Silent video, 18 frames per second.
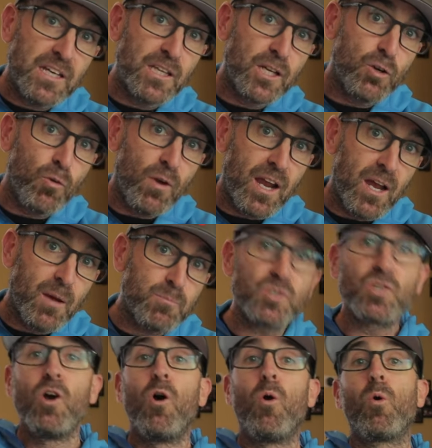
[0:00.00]

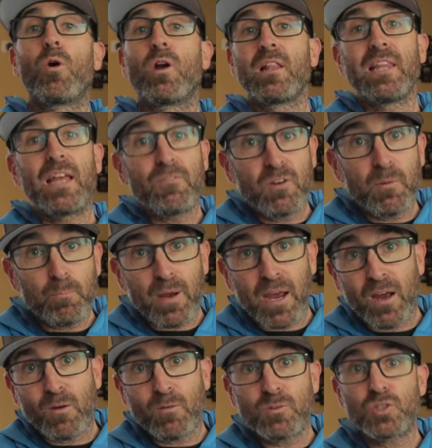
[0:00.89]
kilograms or 11
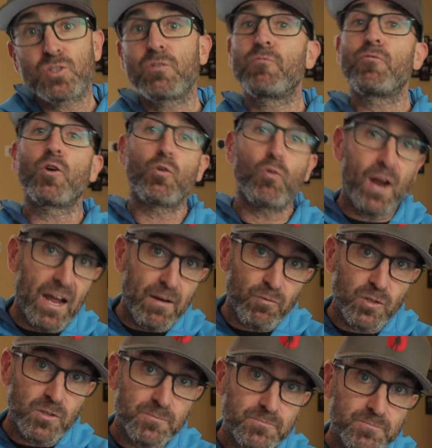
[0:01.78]
pounds for
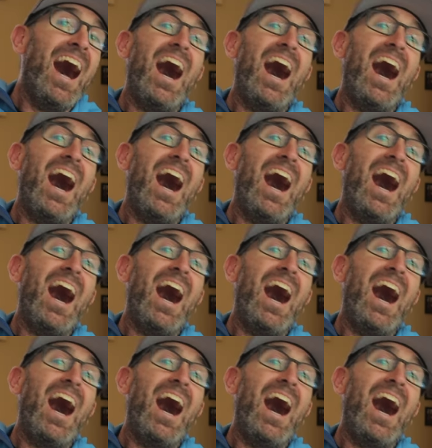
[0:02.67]
gravel.